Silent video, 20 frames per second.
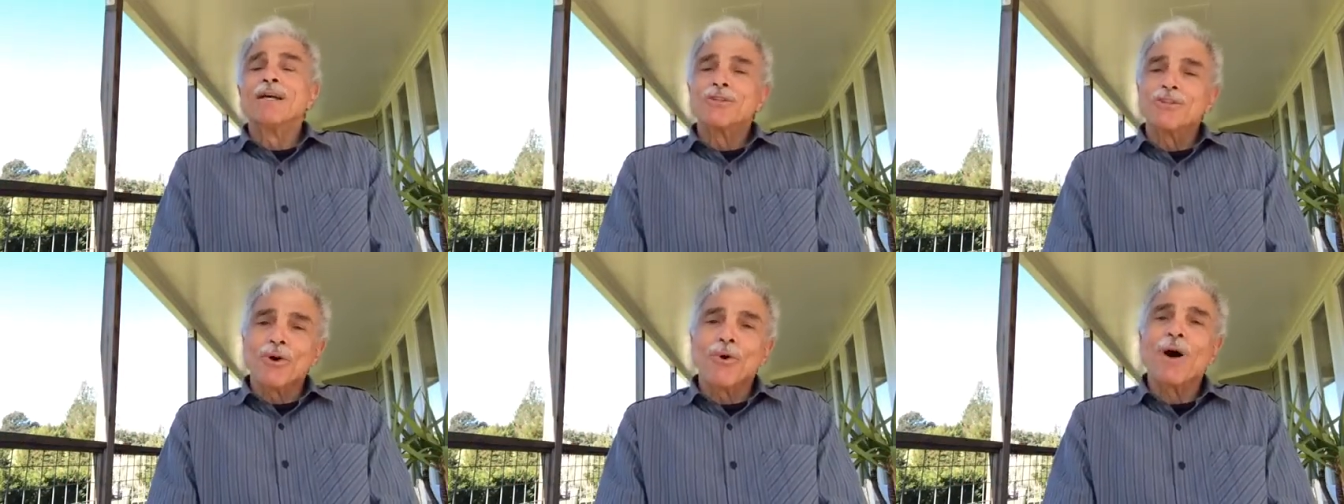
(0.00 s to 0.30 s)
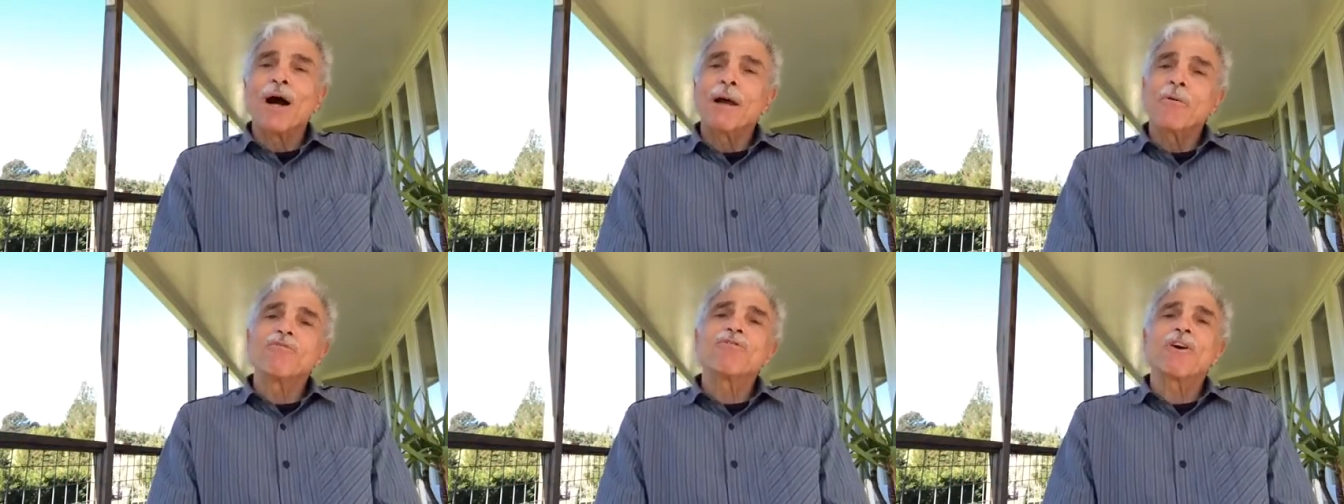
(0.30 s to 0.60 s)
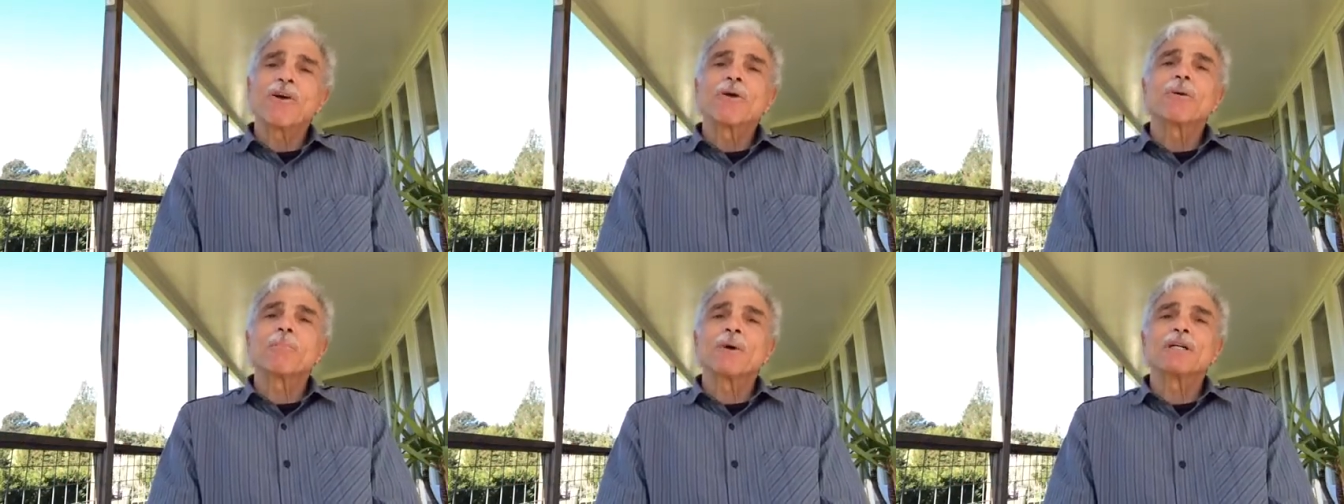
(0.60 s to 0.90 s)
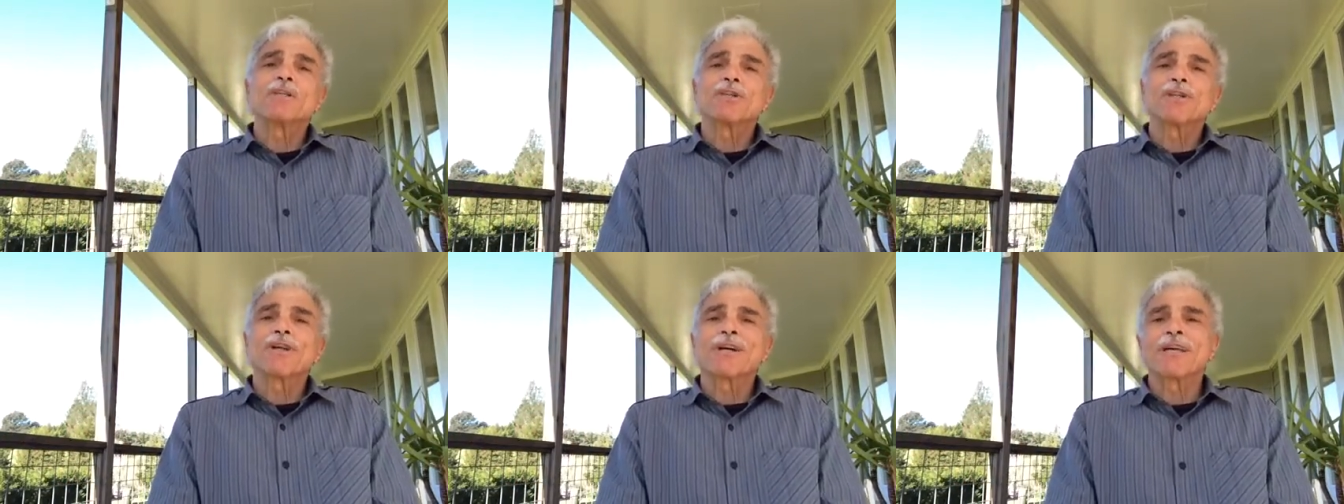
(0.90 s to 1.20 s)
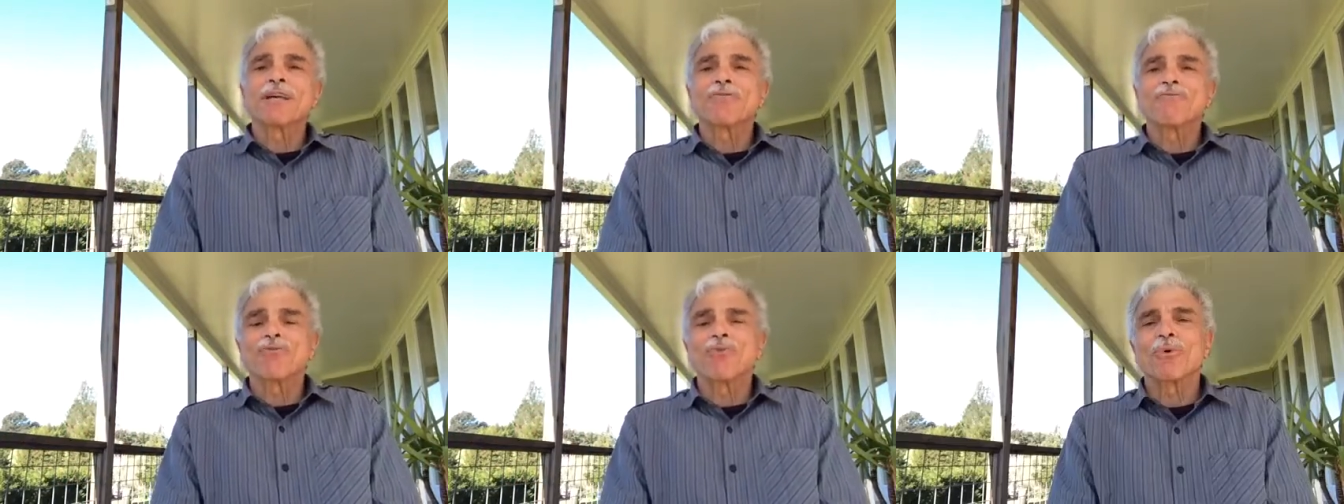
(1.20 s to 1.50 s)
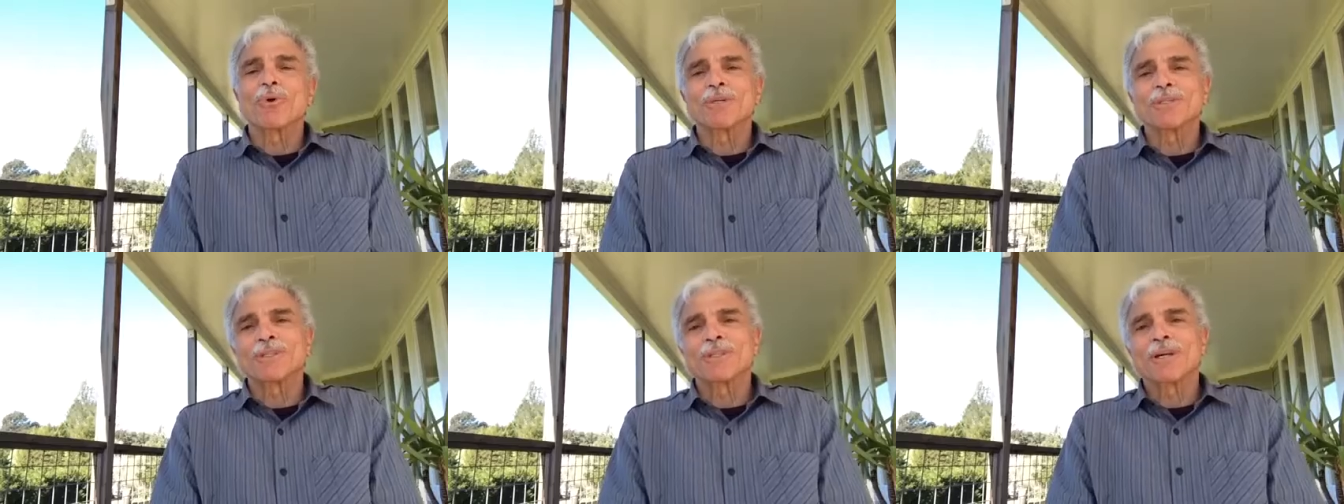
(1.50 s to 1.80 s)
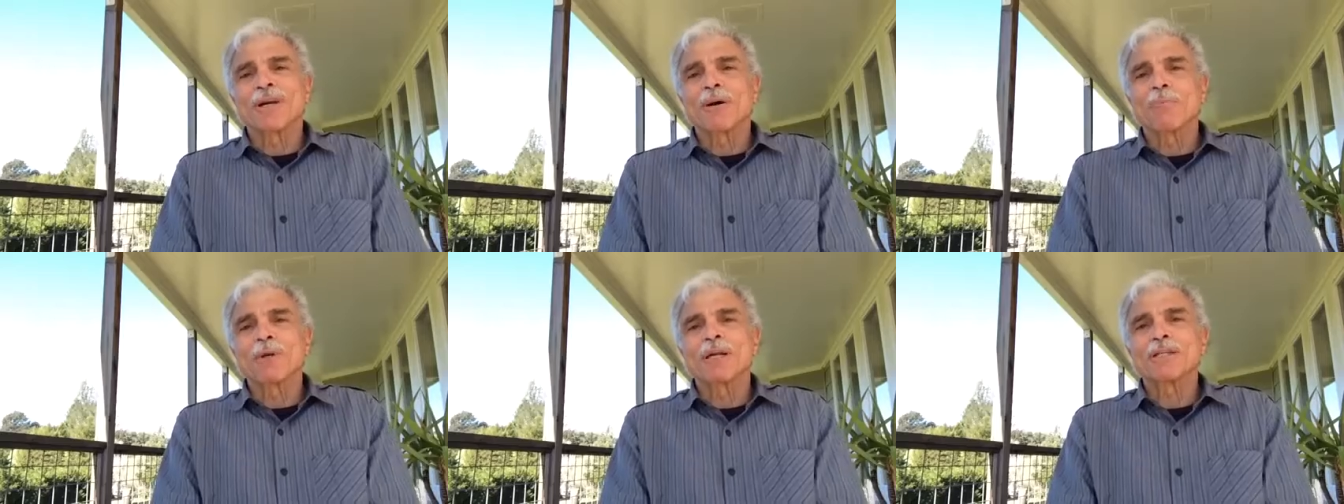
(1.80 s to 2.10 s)
So I'm very much looking forward to
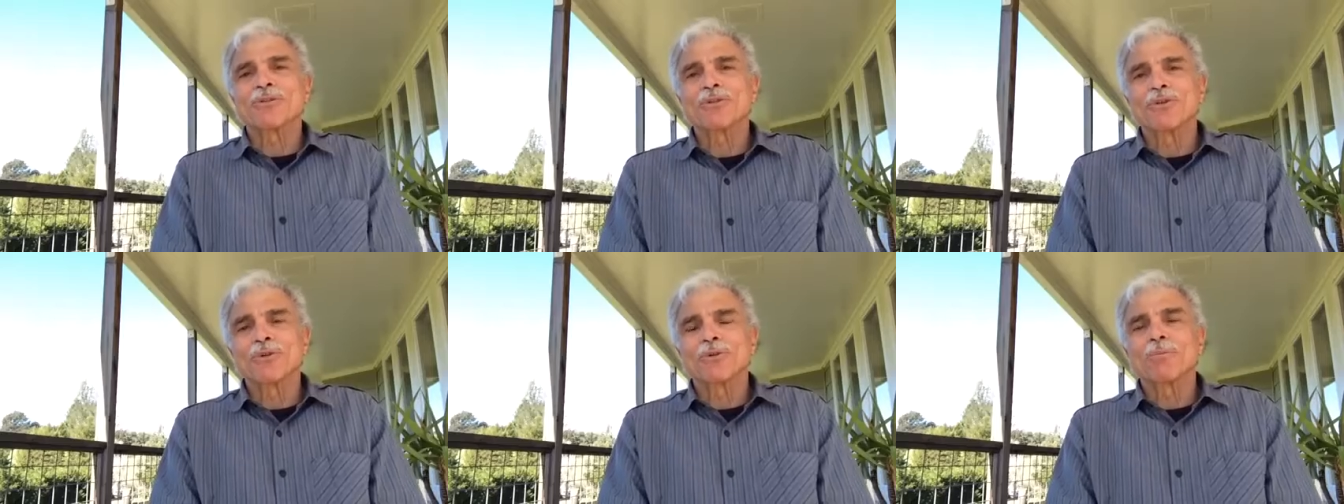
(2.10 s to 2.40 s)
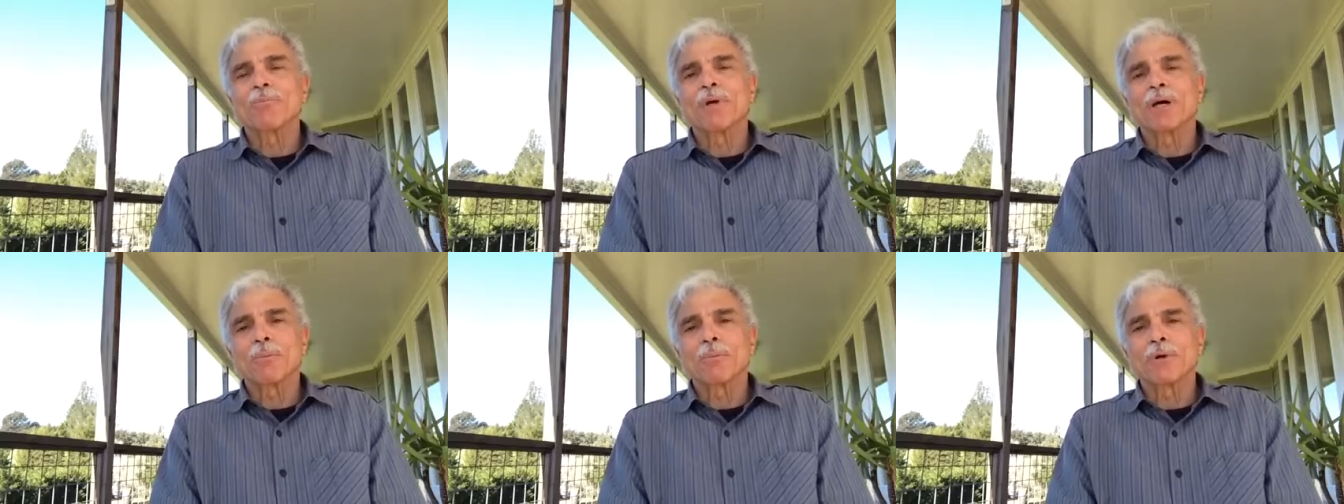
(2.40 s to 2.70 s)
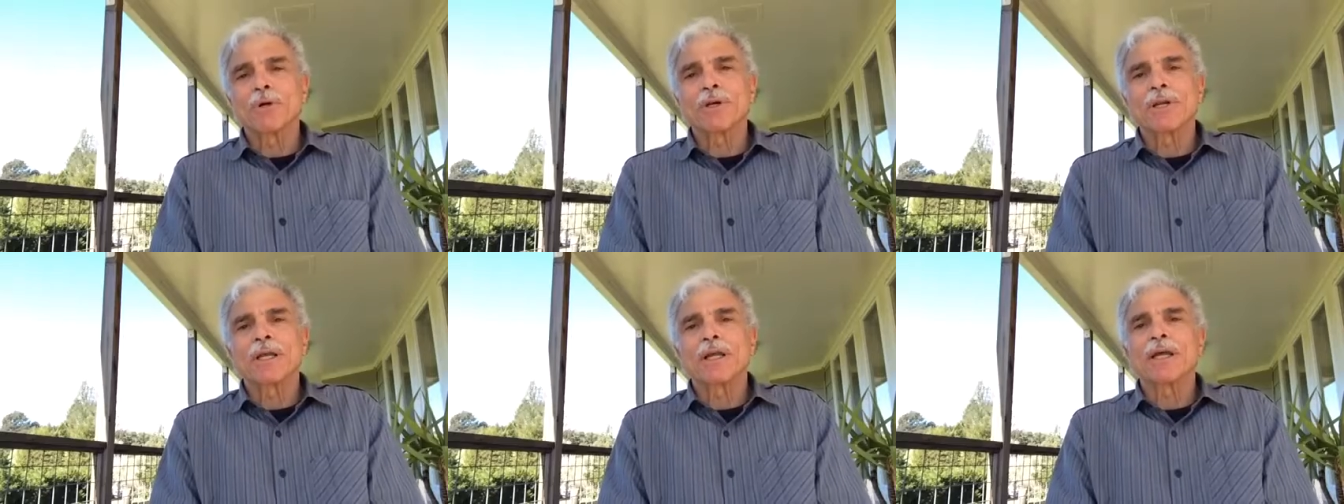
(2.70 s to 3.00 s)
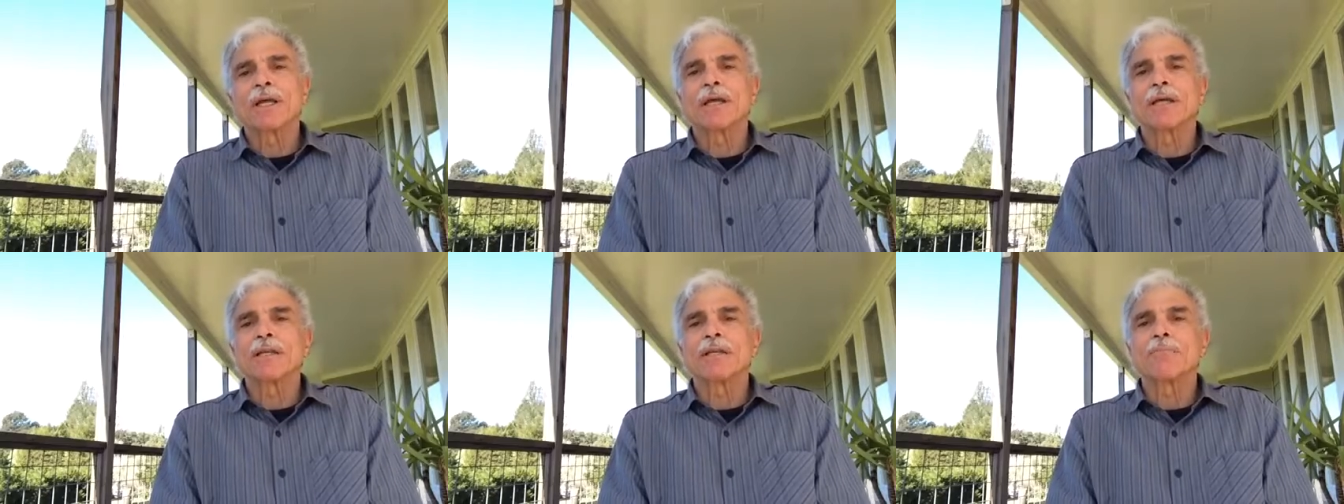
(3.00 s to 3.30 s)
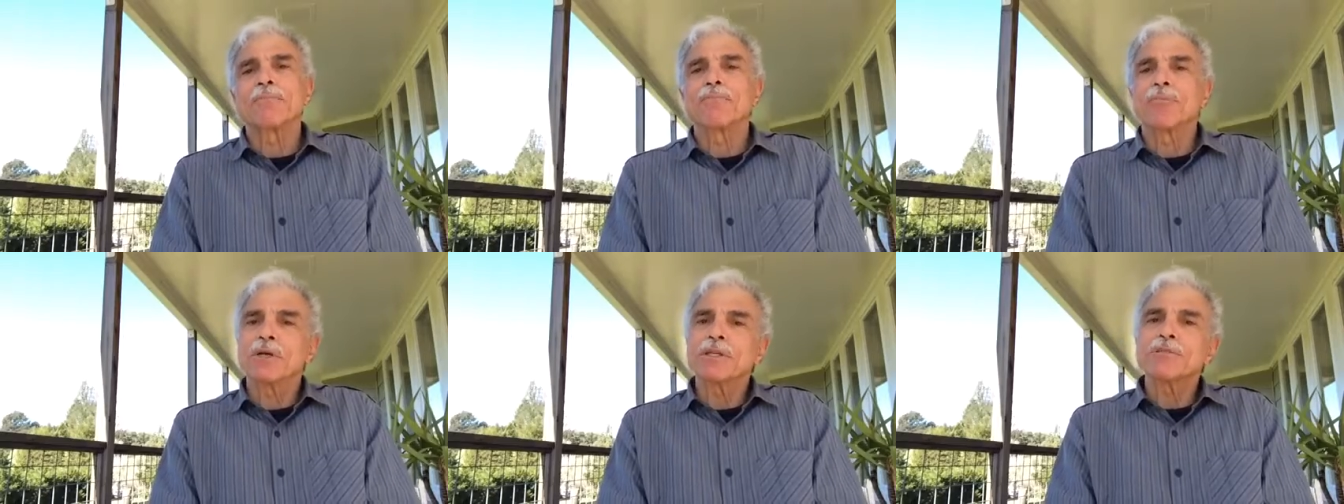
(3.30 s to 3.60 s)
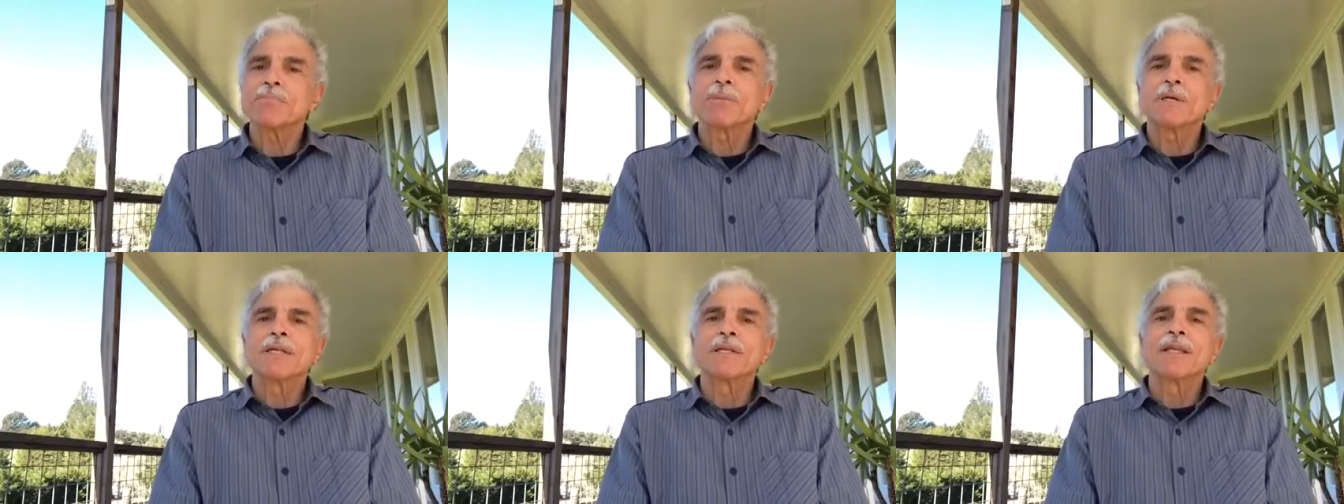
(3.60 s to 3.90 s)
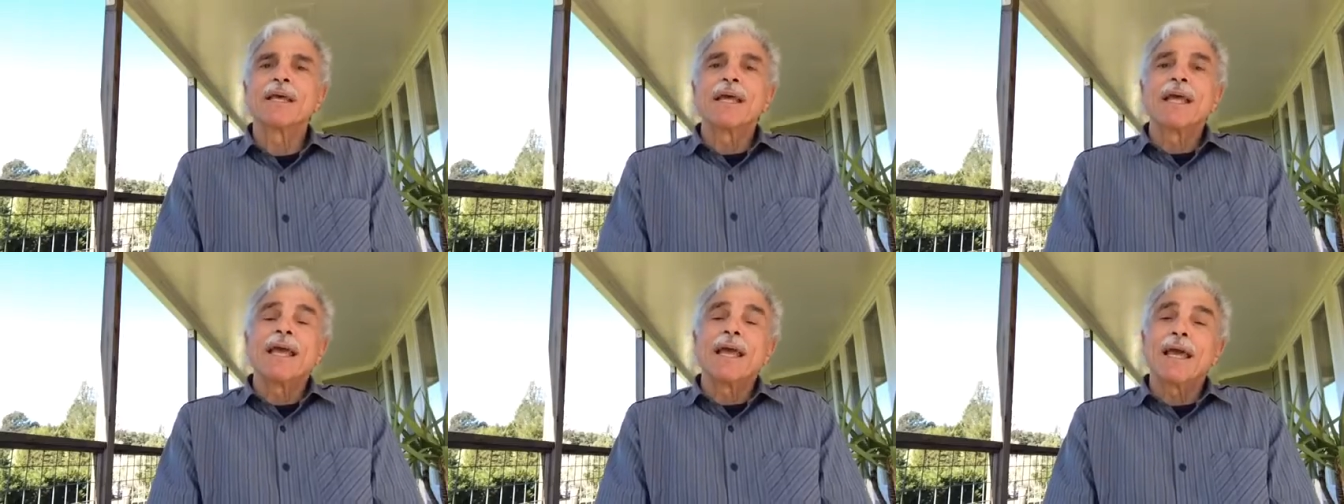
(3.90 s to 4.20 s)
coming to Melbourne and Brisbane,